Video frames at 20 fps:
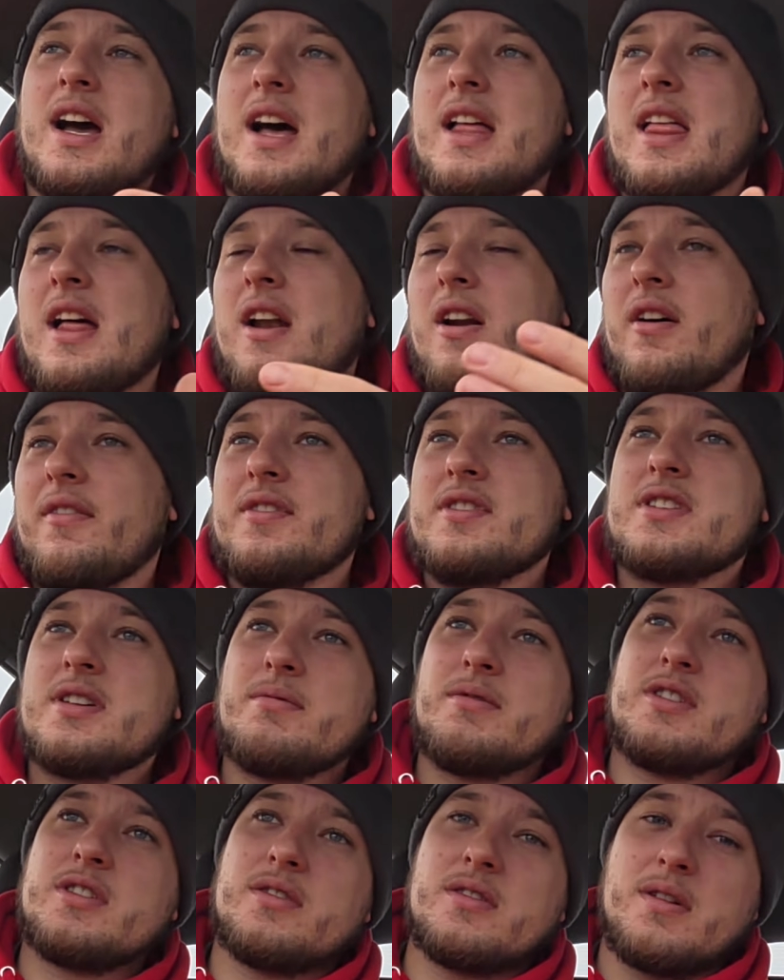And then obviously
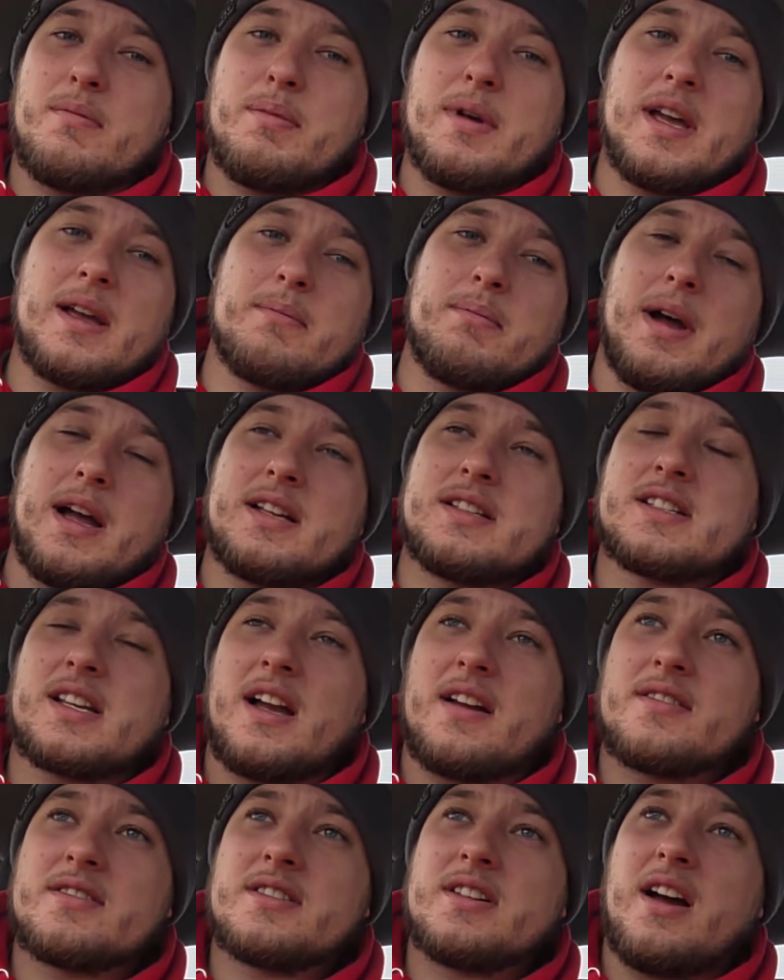we do the big Mad
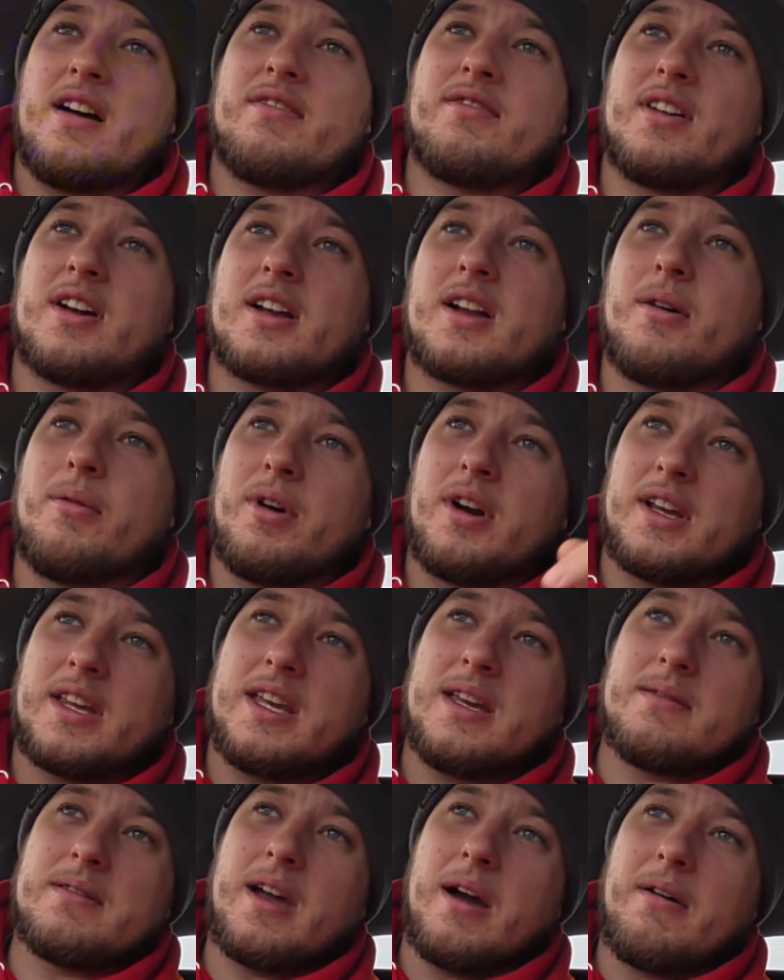Scaff stuff. Like I want to
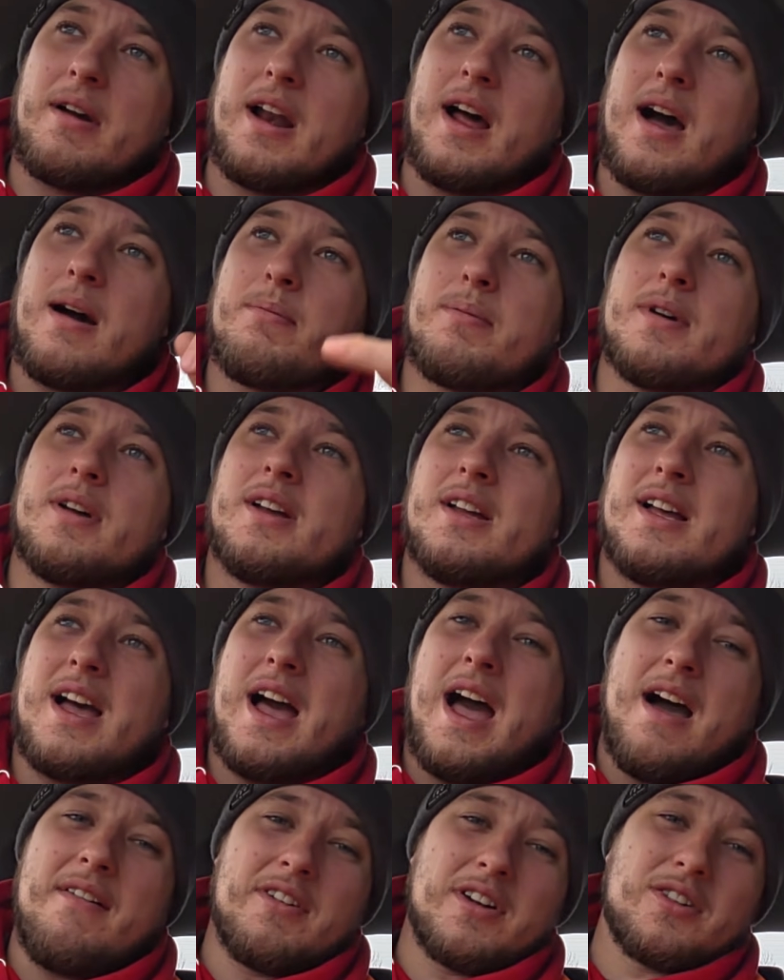keep going up,
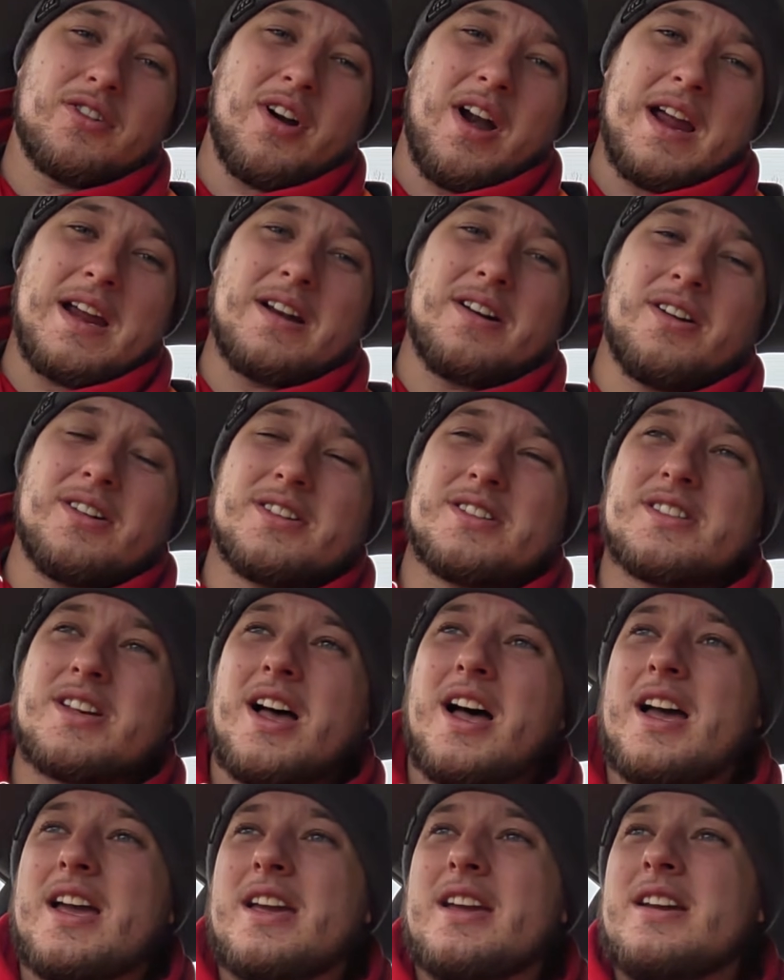have a crane on
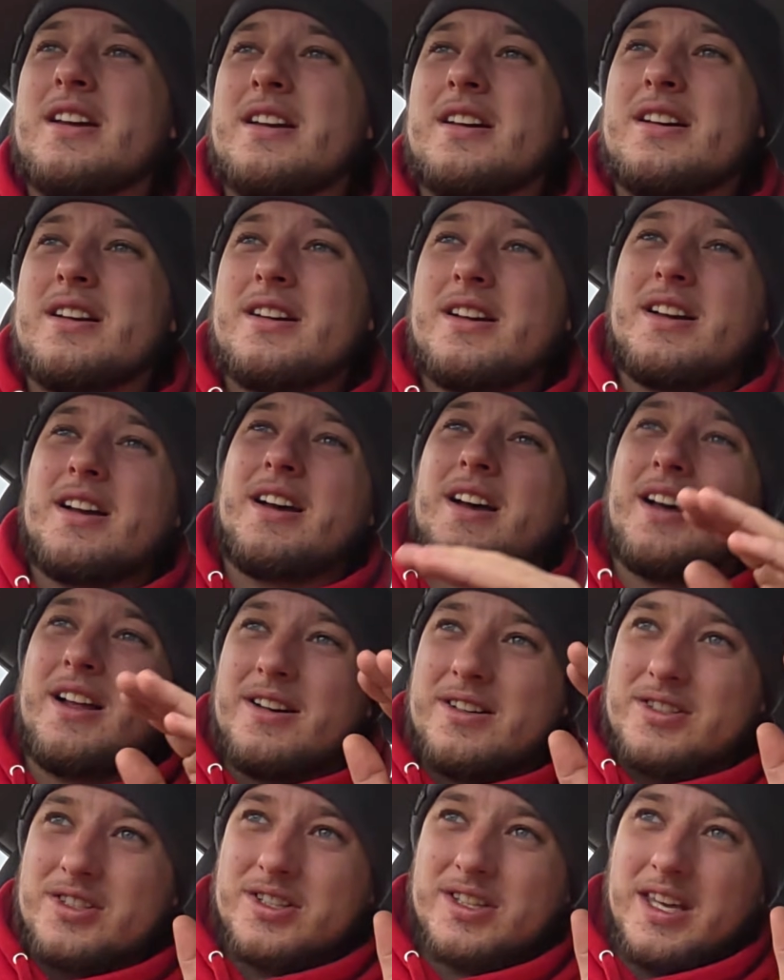site,
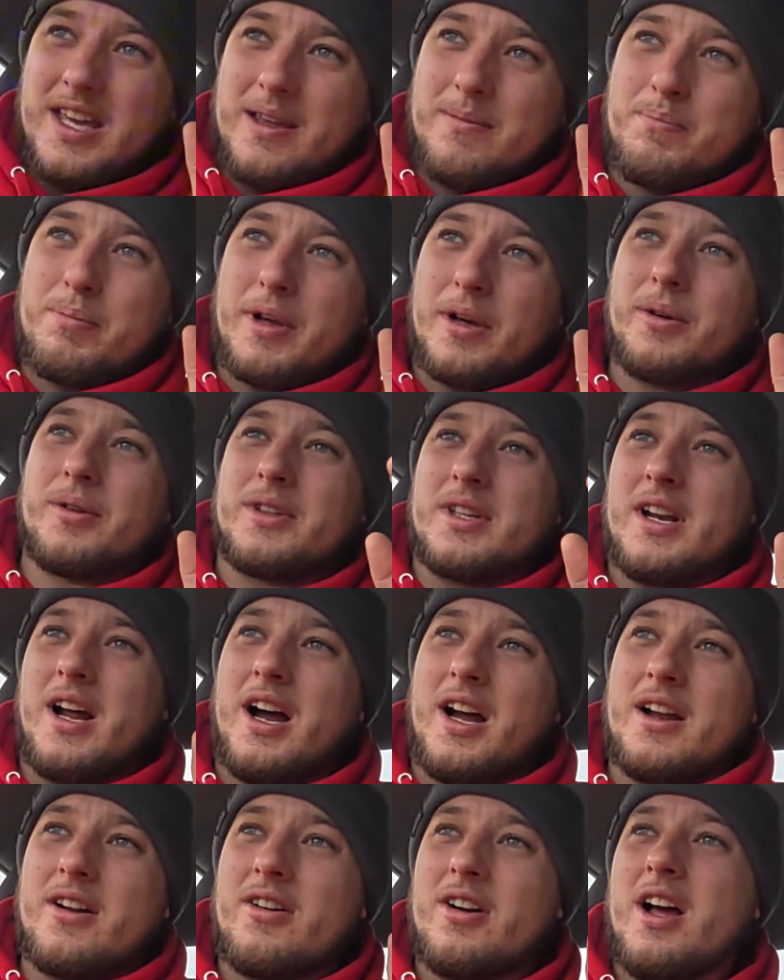and just keep building
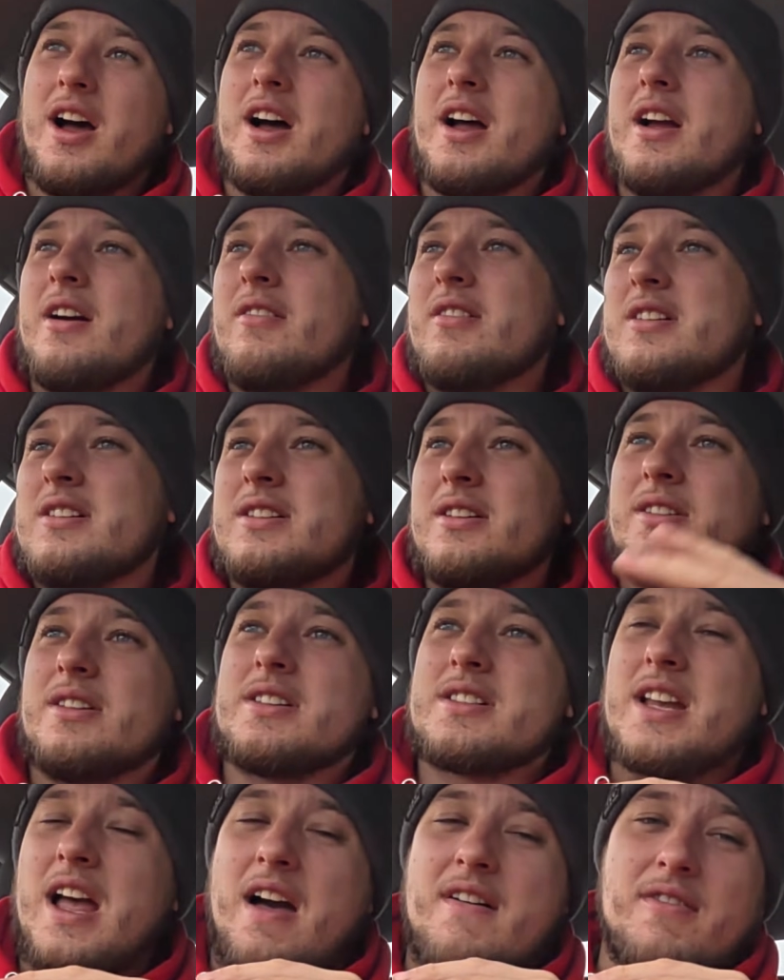higher and higher until
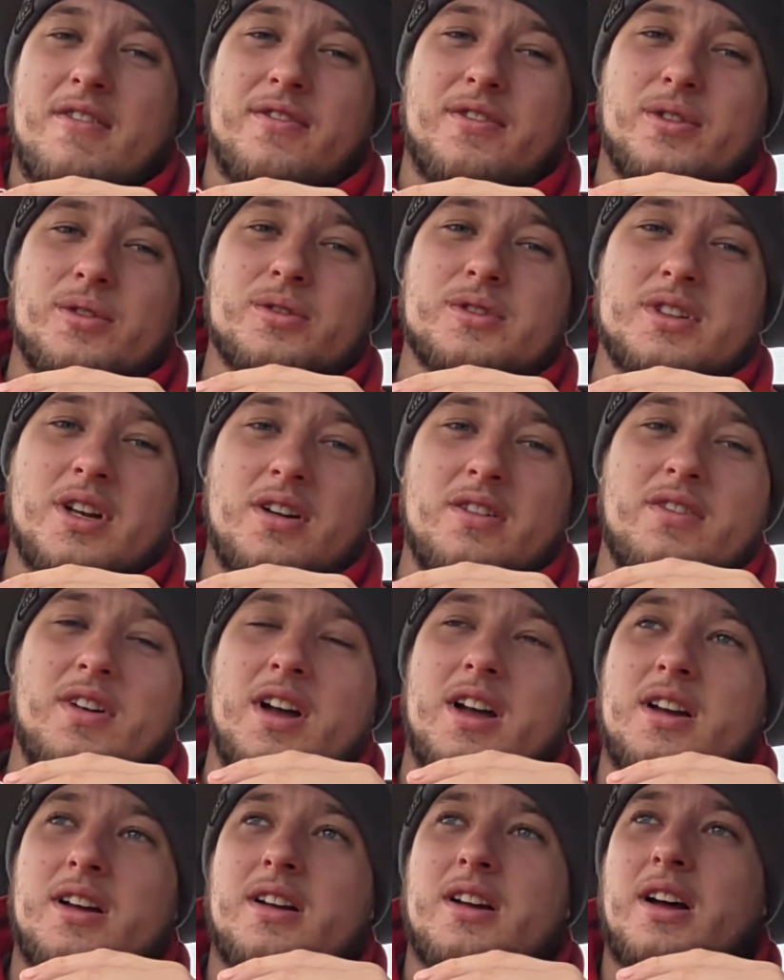the scaffold falls
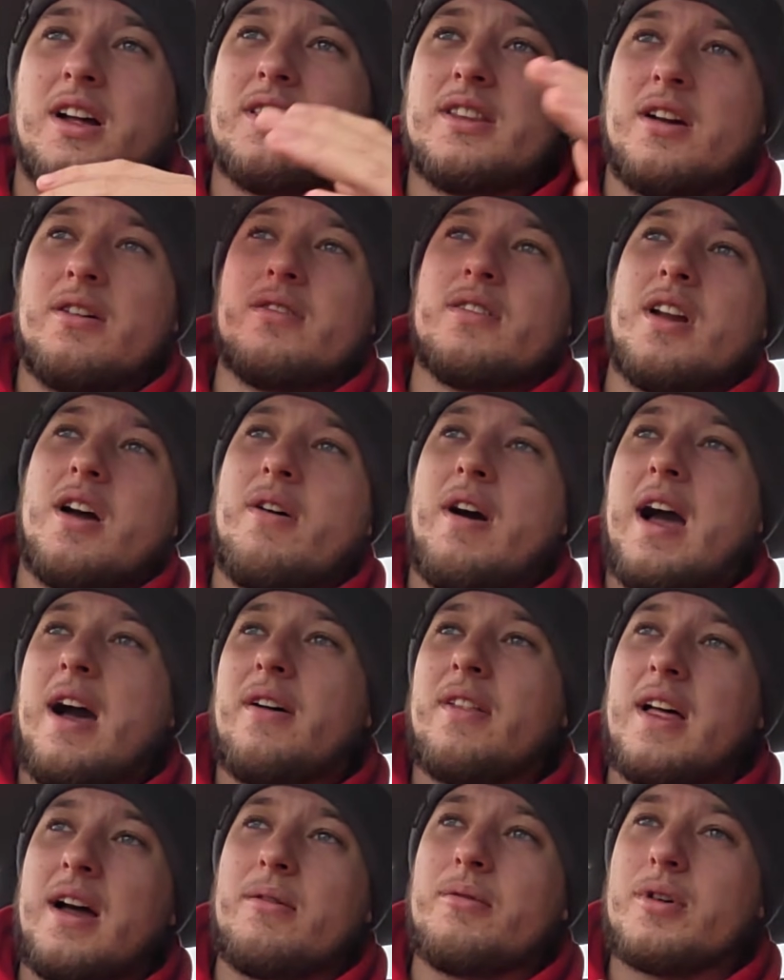over. I don't know
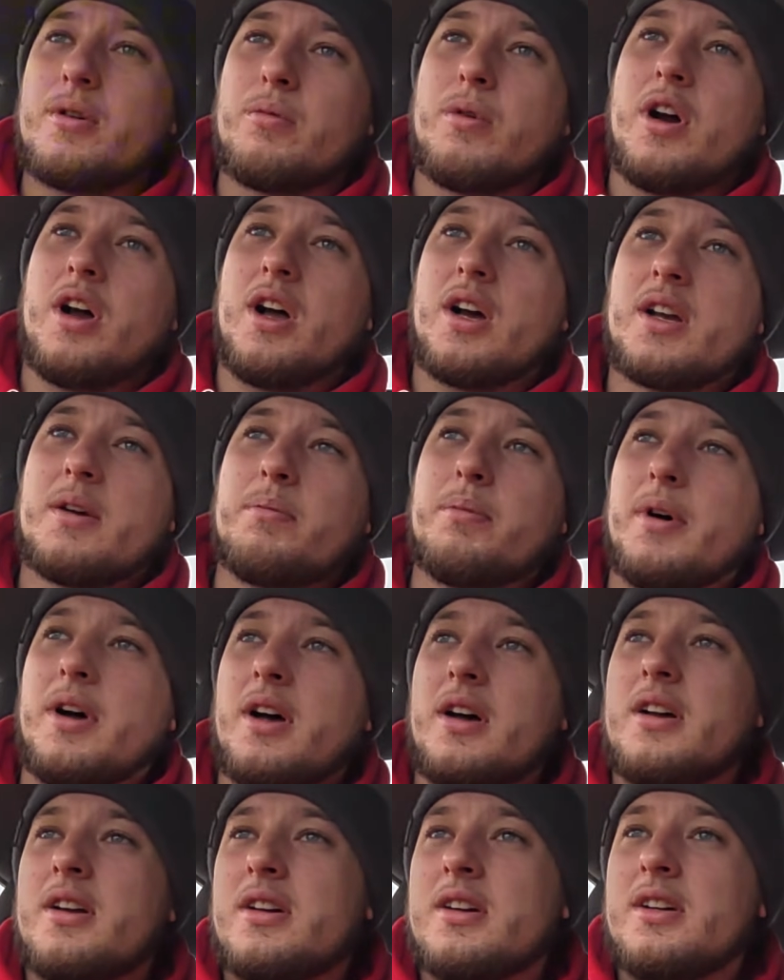how that would work,
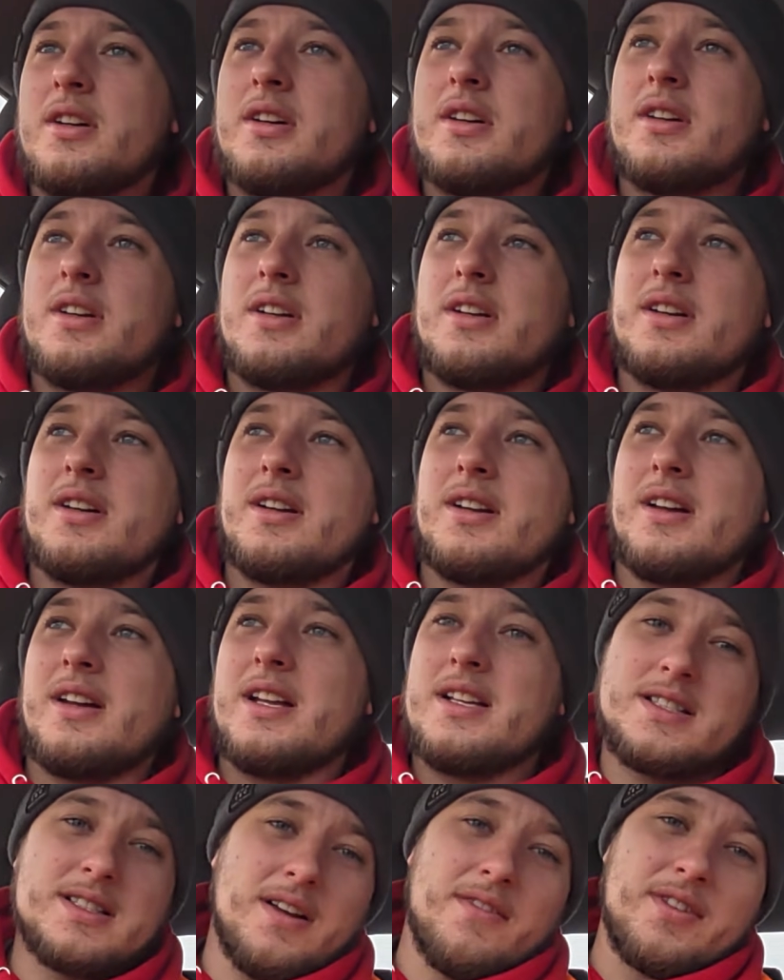but
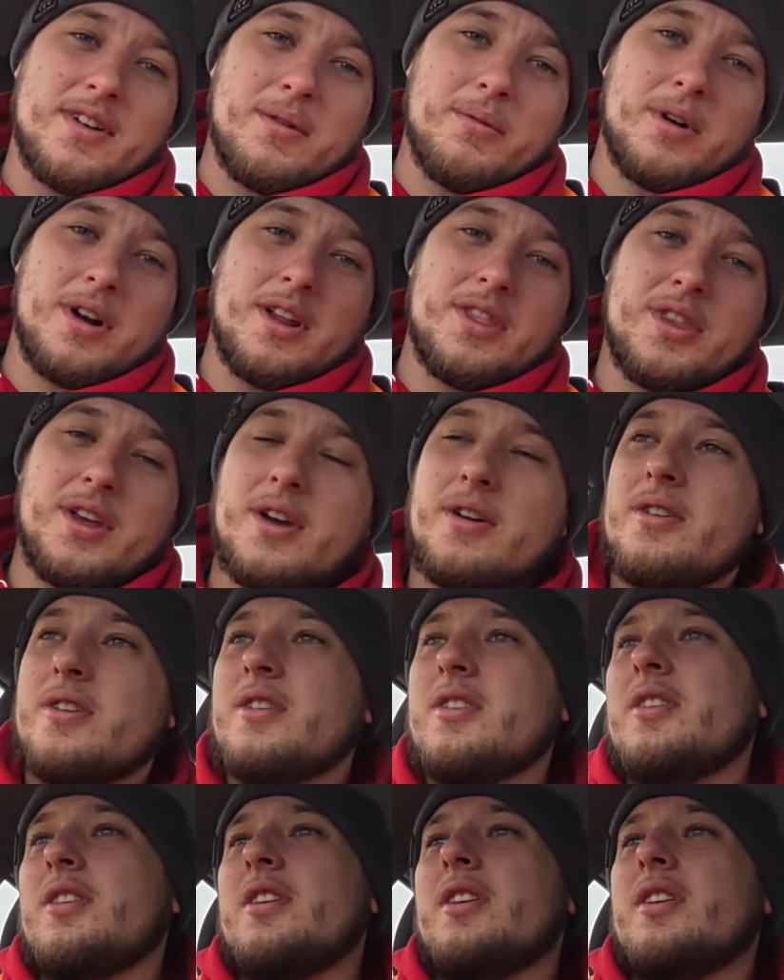it's something I want to do.